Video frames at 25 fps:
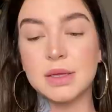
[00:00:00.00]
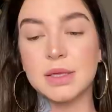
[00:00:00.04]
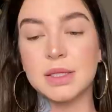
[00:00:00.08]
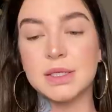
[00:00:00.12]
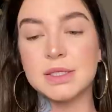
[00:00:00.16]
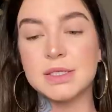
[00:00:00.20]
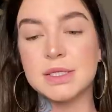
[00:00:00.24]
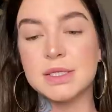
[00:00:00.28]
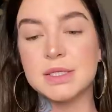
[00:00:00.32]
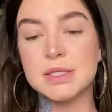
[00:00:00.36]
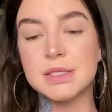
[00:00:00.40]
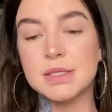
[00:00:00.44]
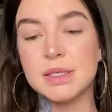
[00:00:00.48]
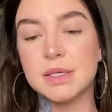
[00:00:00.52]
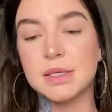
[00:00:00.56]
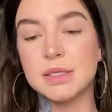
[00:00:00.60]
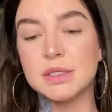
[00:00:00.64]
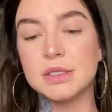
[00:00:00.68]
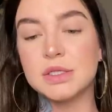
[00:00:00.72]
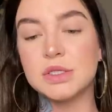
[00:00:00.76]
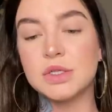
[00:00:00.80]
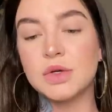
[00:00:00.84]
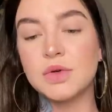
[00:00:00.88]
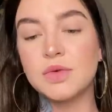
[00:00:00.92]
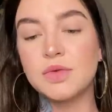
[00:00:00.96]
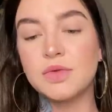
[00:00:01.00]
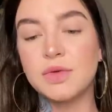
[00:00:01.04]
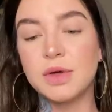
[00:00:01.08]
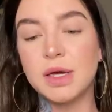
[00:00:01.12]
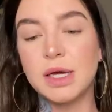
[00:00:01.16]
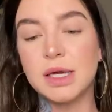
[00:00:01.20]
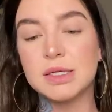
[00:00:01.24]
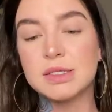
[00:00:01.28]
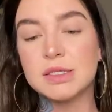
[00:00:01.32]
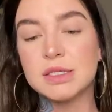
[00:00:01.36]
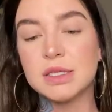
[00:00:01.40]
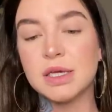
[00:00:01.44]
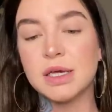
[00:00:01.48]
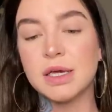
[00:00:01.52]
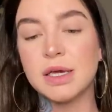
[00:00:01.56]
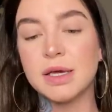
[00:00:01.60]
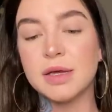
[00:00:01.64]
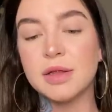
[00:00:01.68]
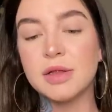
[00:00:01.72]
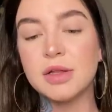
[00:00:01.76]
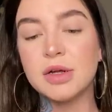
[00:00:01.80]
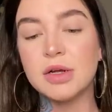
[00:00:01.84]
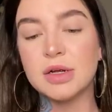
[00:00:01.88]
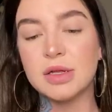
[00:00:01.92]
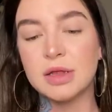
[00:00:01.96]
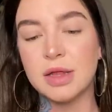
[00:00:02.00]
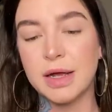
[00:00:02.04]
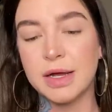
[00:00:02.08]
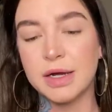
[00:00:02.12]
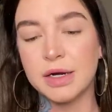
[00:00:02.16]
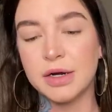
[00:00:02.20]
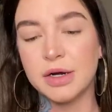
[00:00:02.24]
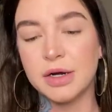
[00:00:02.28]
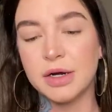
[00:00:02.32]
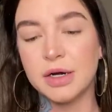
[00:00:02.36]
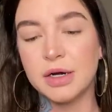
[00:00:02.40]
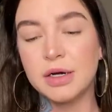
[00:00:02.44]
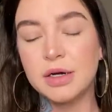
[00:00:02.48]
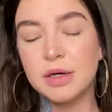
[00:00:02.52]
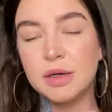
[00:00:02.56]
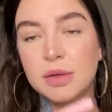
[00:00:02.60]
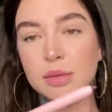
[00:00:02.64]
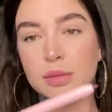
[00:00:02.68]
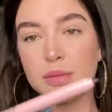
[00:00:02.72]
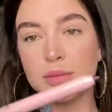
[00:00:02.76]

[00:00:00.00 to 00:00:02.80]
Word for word: This is the Too Faced Killer Liner